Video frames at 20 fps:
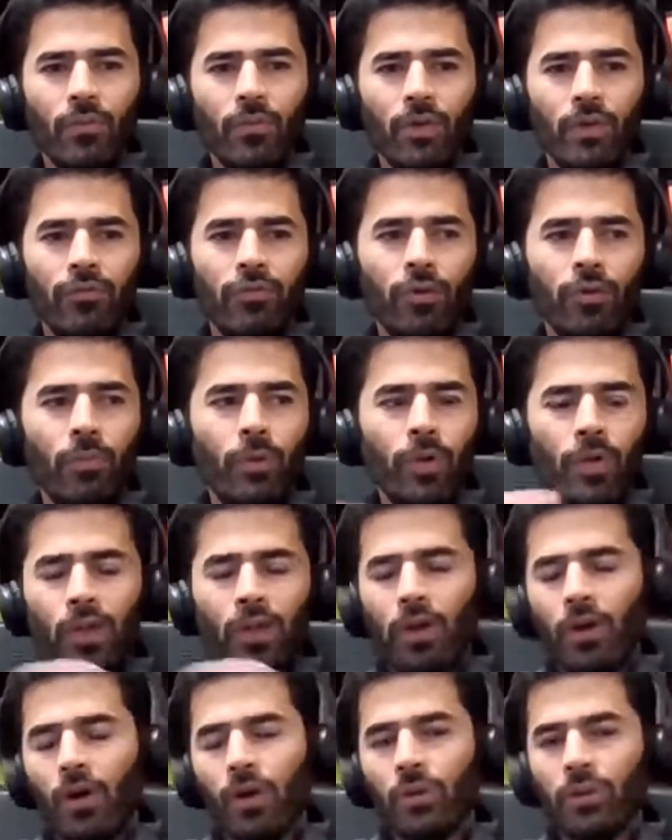If you're putting
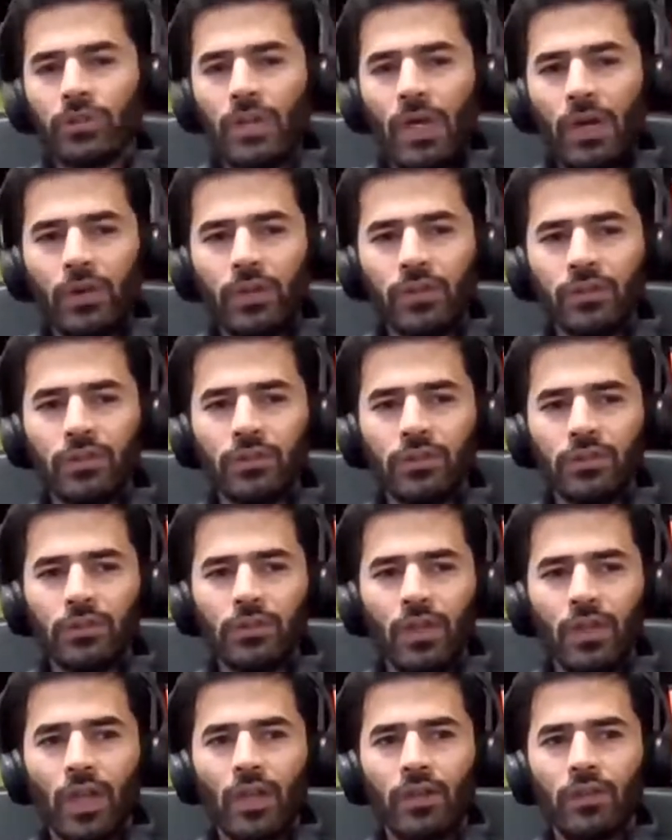in all those hours
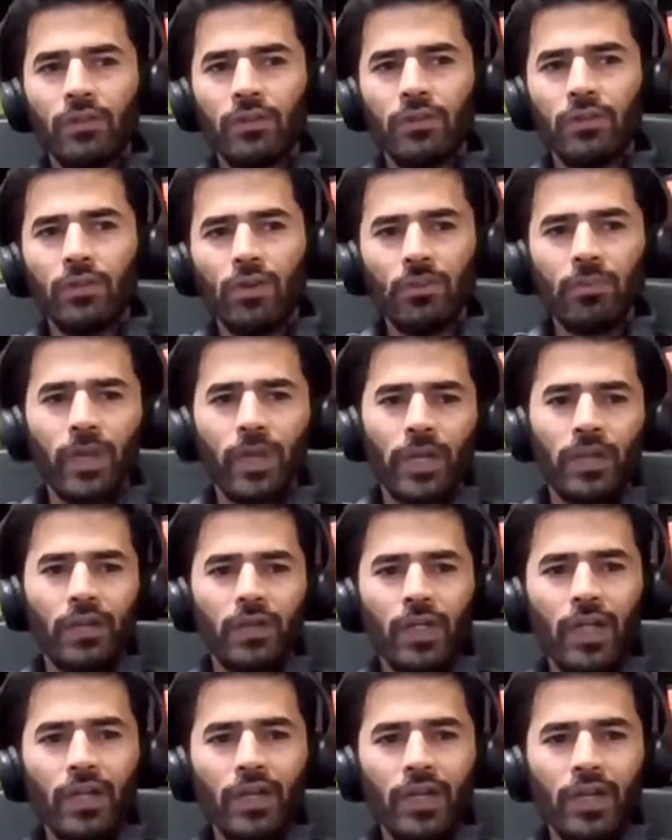and you could
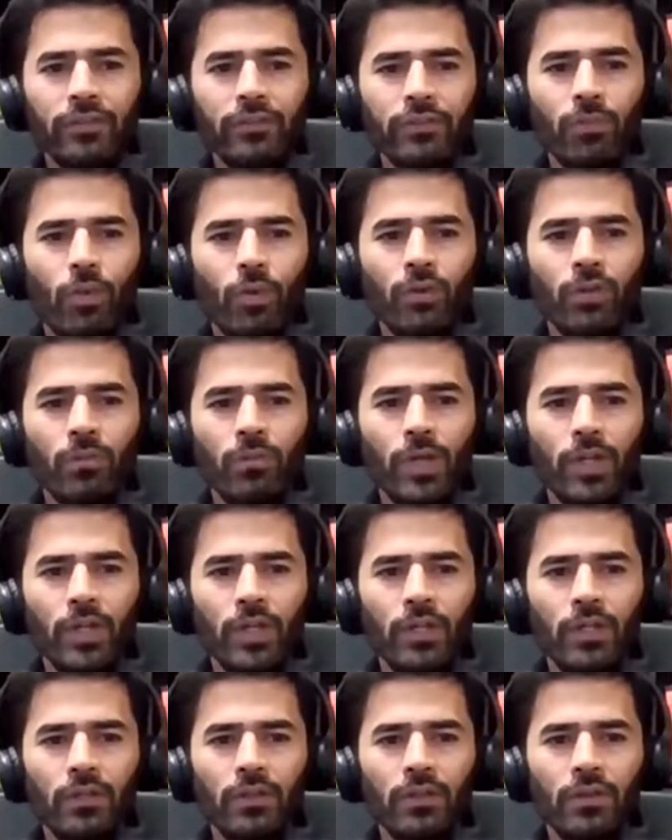make 10 times more the
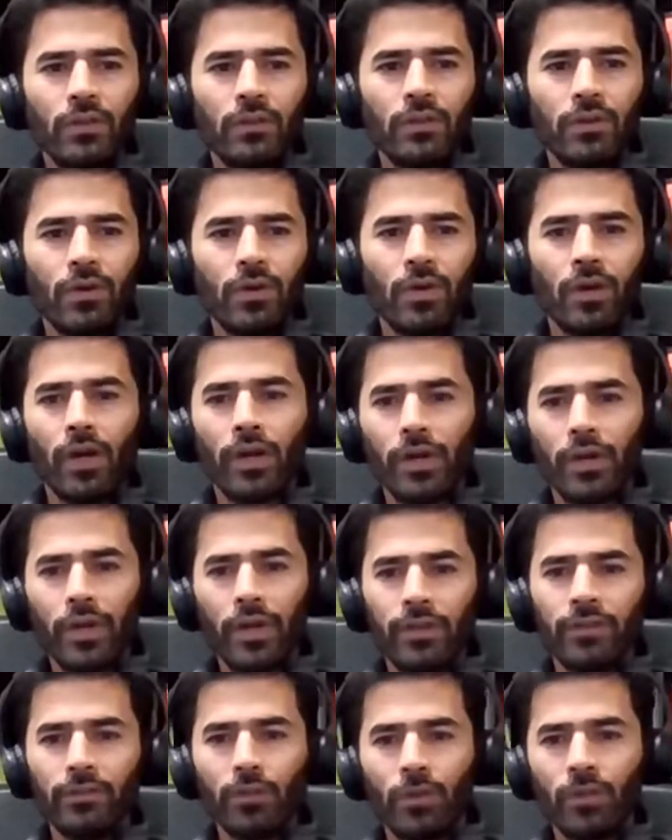money or 100
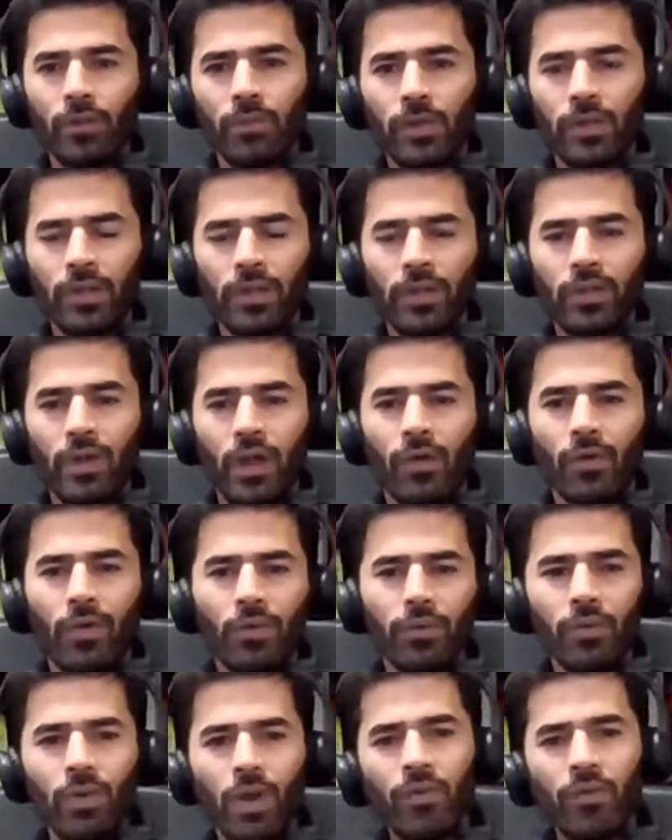times more the money, how
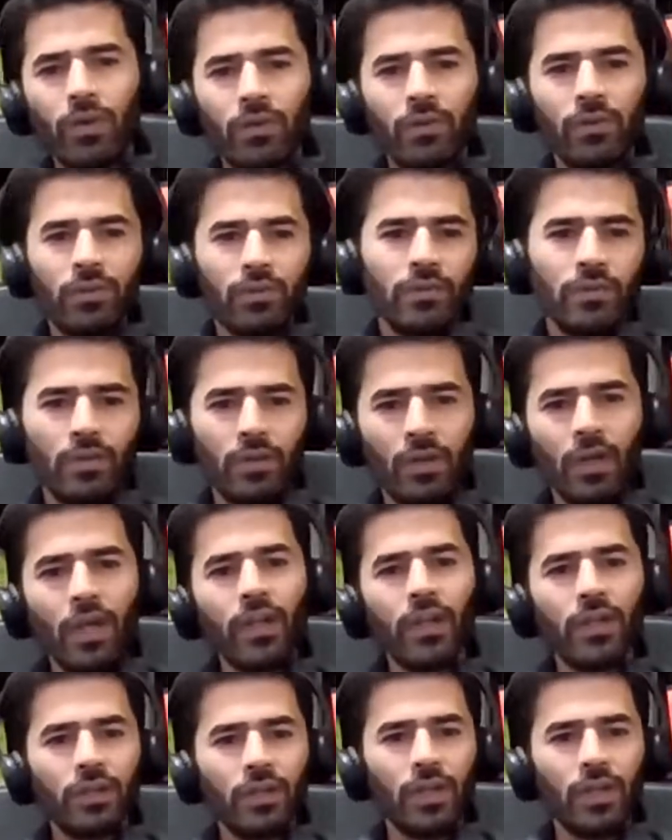come you haven't done it